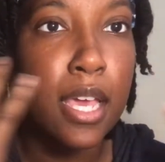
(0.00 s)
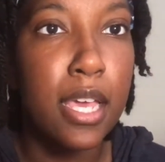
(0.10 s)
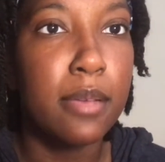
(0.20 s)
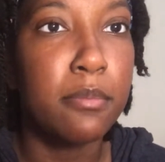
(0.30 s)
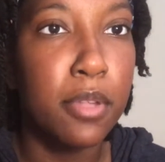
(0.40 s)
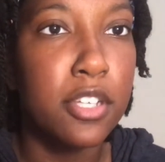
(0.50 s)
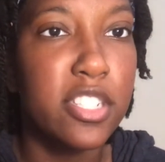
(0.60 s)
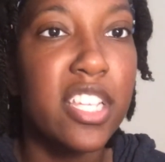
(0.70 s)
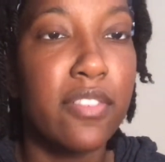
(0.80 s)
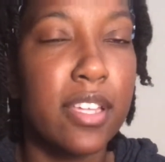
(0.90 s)
and blush
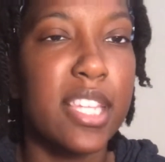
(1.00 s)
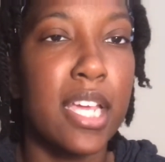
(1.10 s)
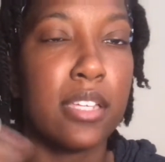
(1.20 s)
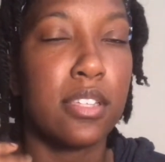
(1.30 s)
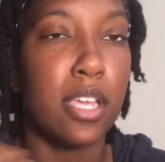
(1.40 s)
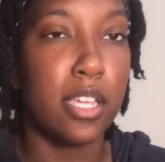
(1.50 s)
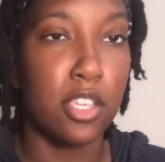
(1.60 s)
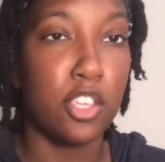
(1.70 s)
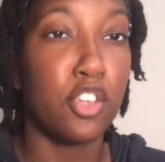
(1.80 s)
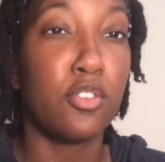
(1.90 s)
and stuff like that that I can
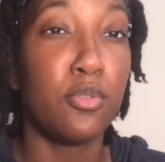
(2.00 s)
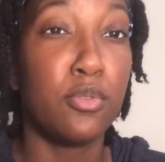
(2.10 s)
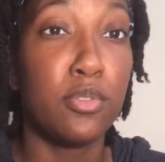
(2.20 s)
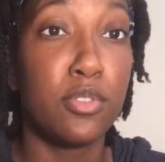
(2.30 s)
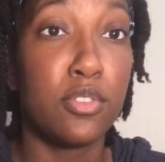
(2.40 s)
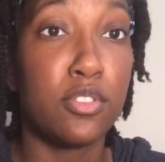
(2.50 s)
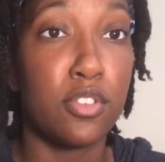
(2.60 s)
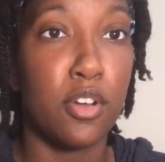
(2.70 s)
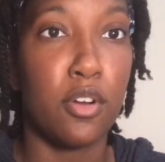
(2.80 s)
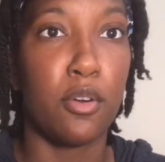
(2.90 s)
use.
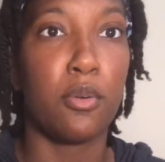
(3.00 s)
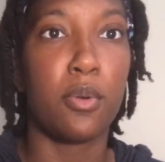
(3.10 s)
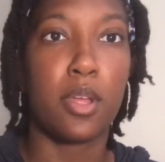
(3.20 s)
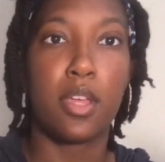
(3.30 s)
So